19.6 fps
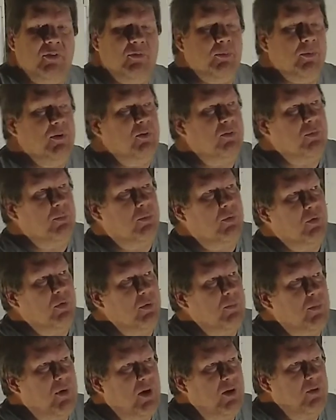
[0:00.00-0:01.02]
He's being
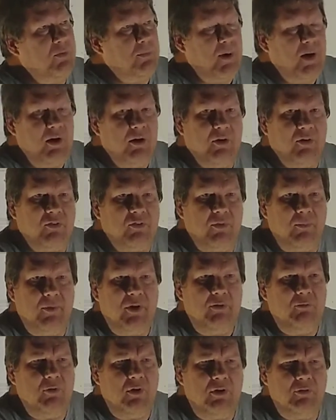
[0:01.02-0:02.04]
supported by his parents. I
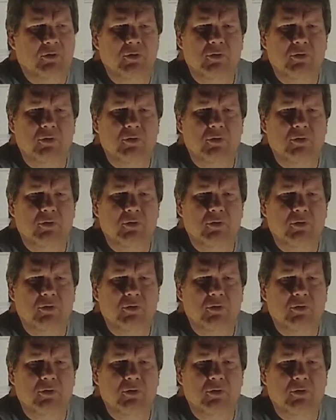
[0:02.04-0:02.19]
mean,